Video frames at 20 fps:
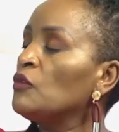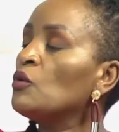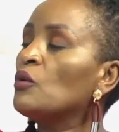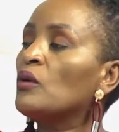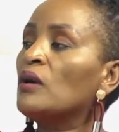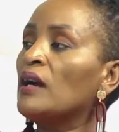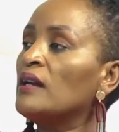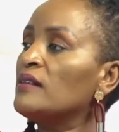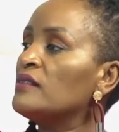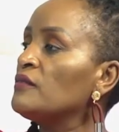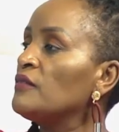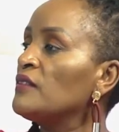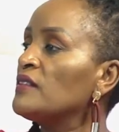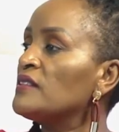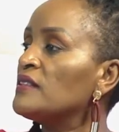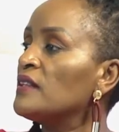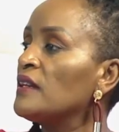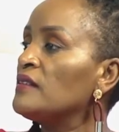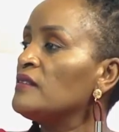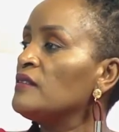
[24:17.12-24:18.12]
You can't even
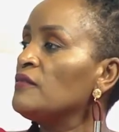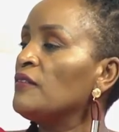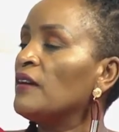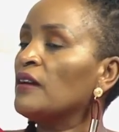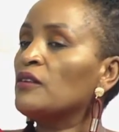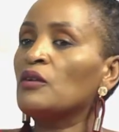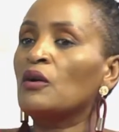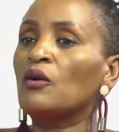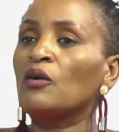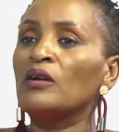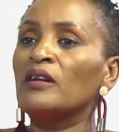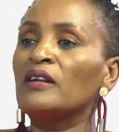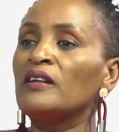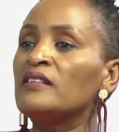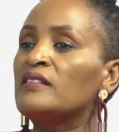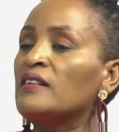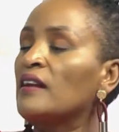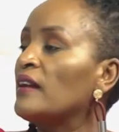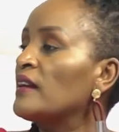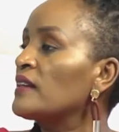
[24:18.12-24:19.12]
say it. In fact, you're calling
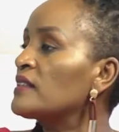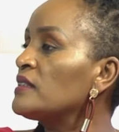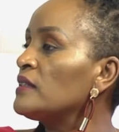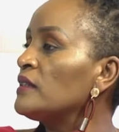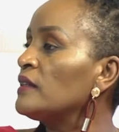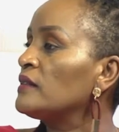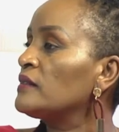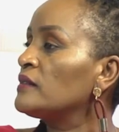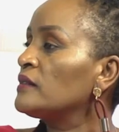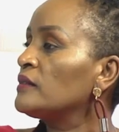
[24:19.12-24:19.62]
it an accident.